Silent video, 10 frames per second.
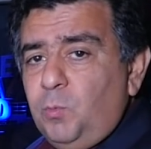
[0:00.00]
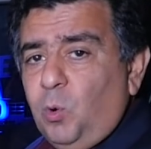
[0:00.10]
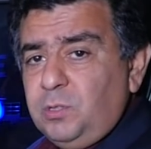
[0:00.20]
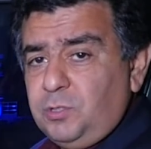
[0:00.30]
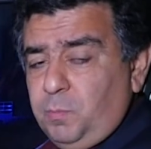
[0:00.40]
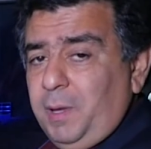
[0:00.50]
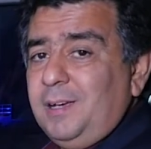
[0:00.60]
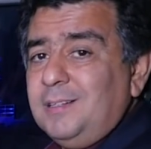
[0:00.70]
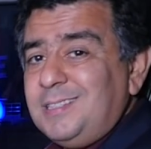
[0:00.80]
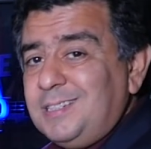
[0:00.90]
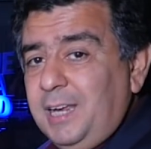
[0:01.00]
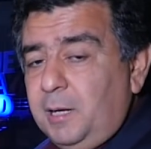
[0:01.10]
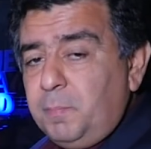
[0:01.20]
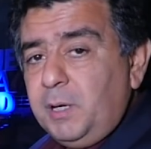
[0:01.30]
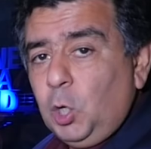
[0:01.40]
wants to make a
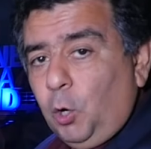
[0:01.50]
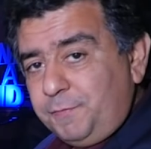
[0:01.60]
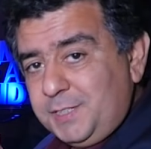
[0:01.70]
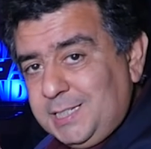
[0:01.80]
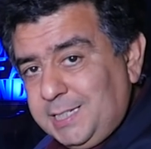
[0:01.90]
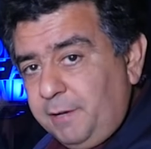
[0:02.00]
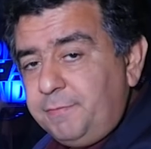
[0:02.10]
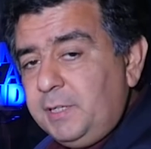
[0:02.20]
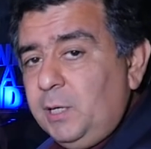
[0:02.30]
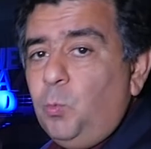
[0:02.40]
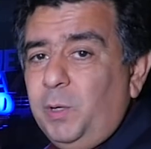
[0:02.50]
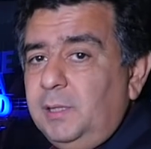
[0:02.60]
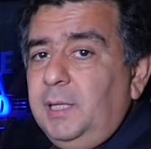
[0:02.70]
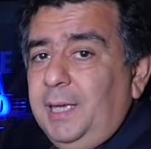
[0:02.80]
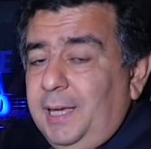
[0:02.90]
statement of safety with
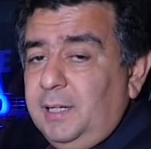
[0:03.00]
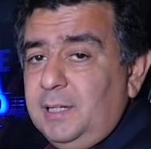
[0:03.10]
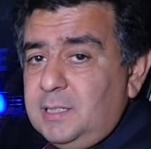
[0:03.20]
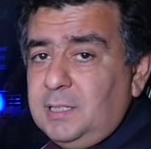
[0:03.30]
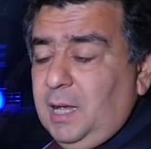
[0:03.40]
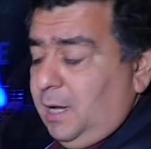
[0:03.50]
the Ignis.